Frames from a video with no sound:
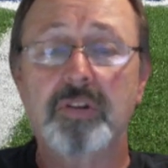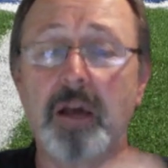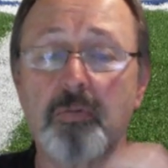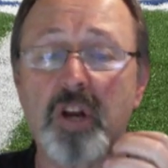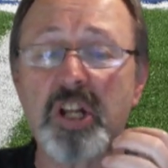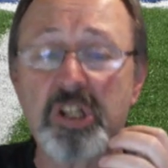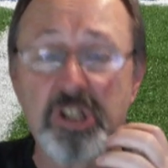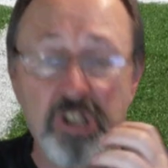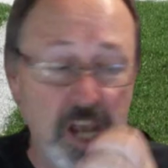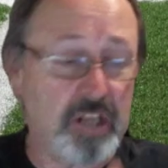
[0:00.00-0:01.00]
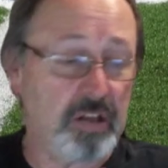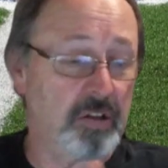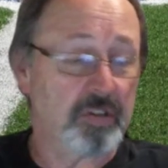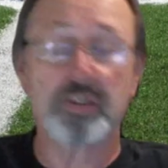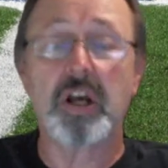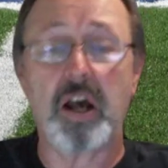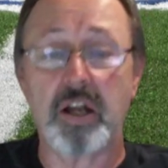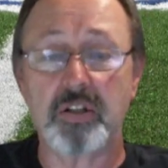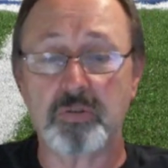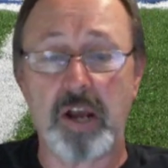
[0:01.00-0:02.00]
that ridiculous
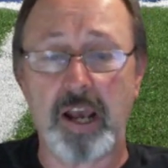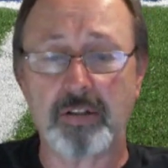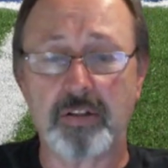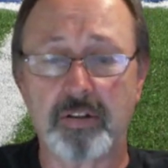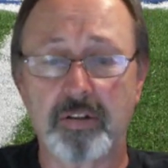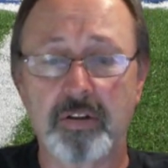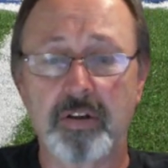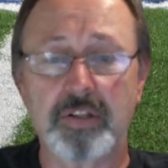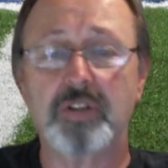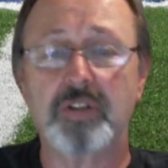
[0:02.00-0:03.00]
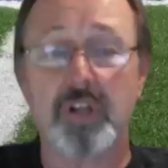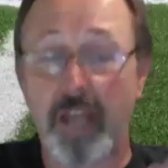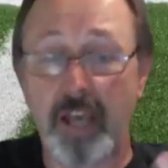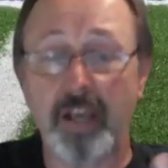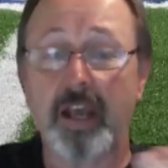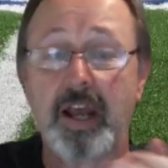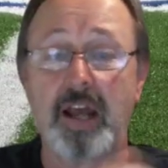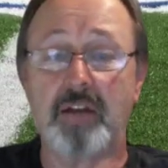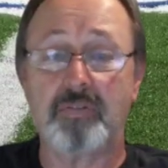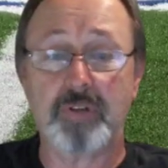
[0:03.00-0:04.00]
contract that you can't get
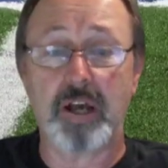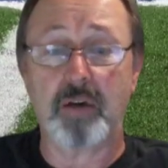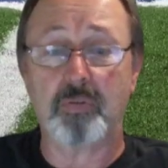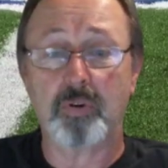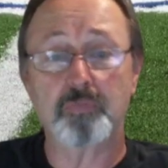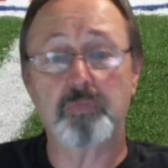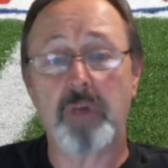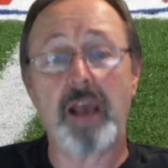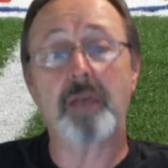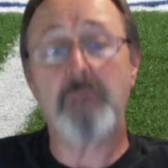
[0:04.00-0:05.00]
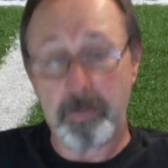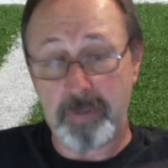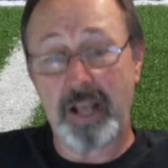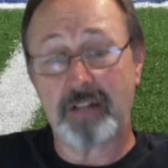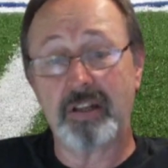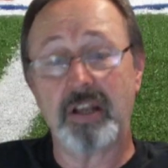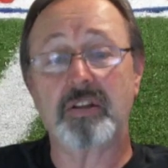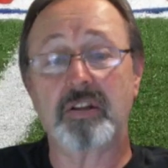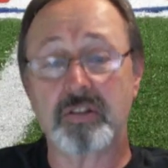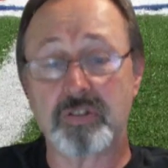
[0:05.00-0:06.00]
out of now maybe at the
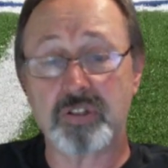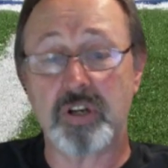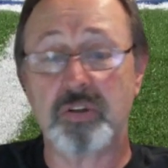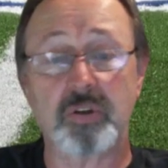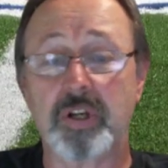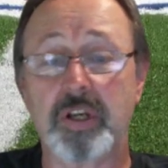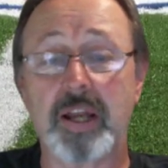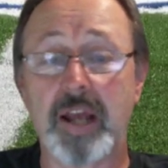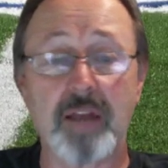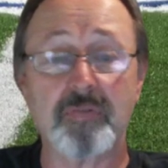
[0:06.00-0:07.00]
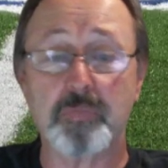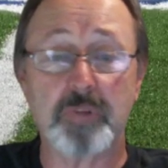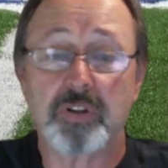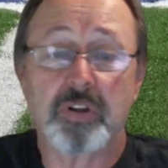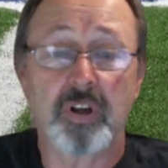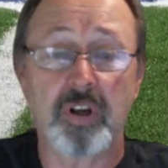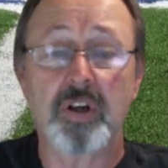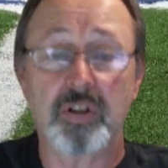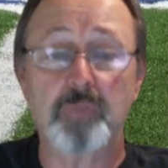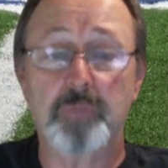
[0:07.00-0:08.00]
end of this year you can get out of it, but
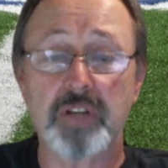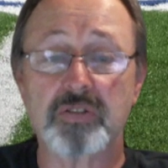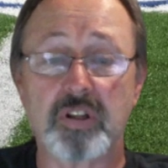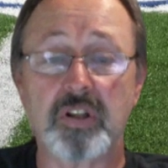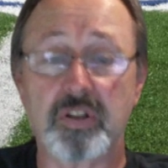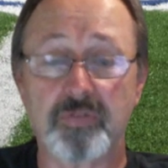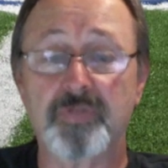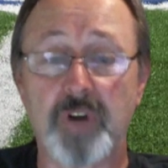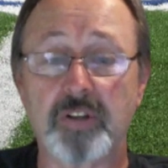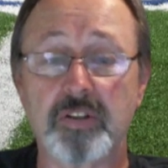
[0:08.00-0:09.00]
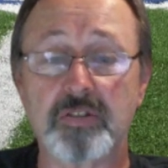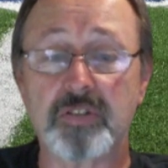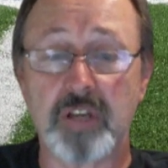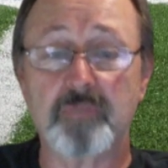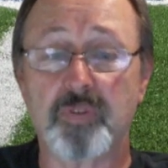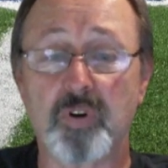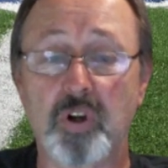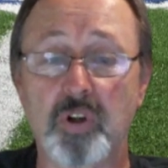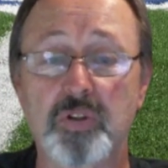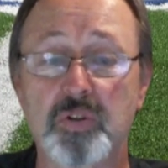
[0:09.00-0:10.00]
you basically fucked this team for
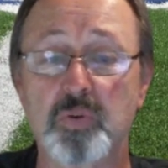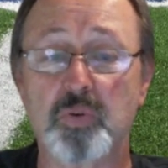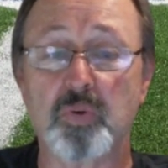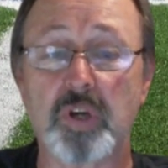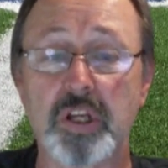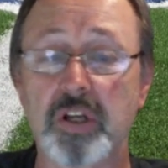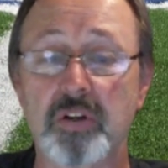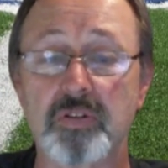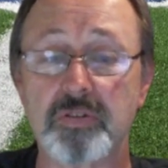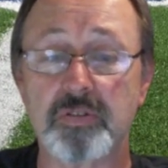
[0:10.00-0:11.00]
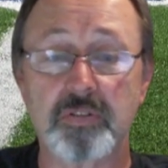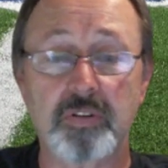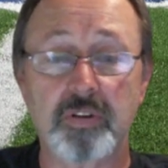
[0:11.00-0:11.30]
a good two, three years.